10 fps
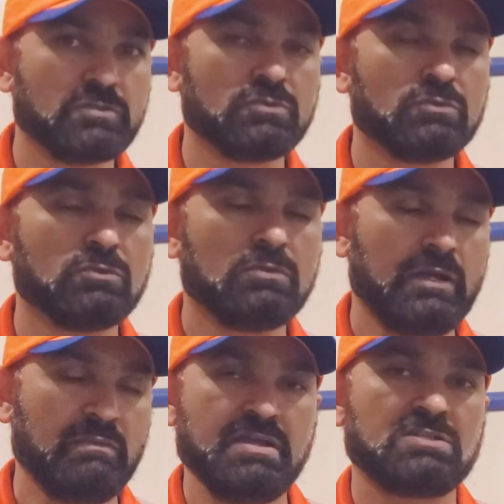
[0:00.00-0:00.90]
you
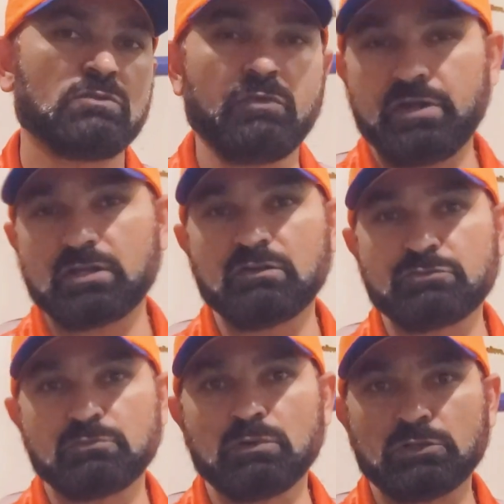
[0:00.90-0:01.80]
and makes you very
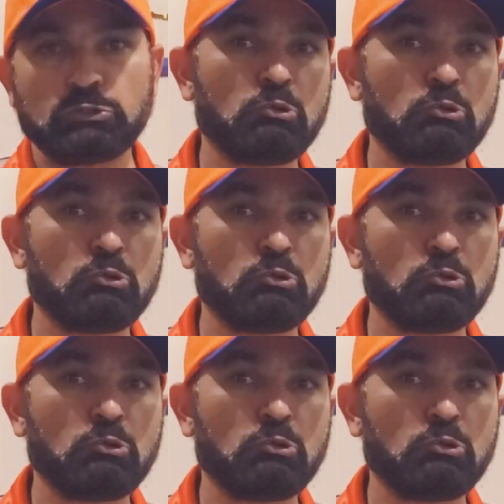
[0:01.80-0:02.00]
comfortable